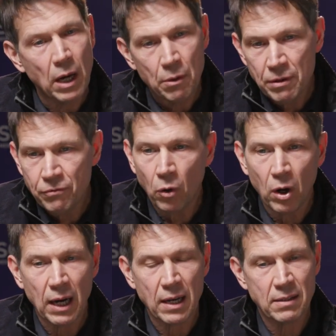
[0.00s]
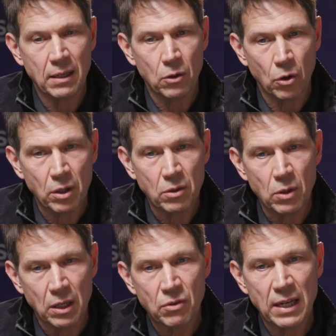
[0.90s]
a reforecasting in order to
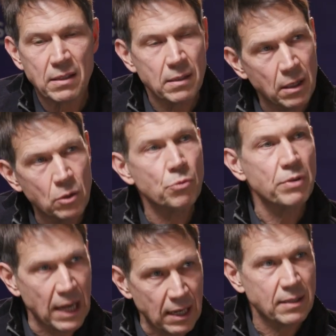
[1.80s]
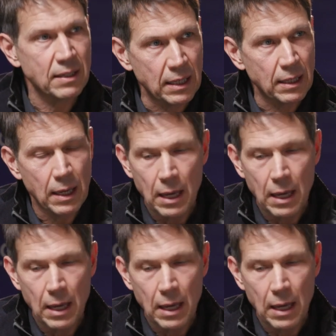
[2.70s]
address the new reality,